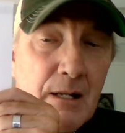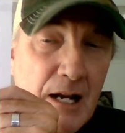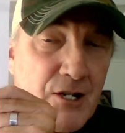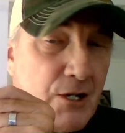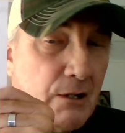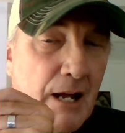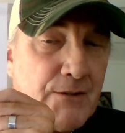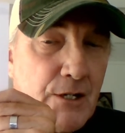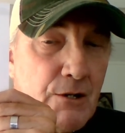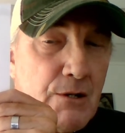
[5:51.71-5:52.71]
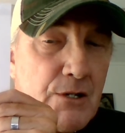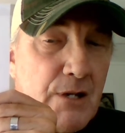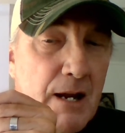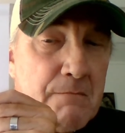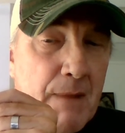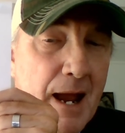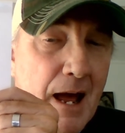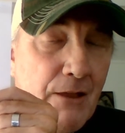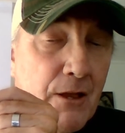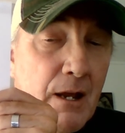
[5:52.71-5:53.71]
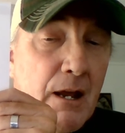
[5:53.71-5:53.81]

I still have to do the same math,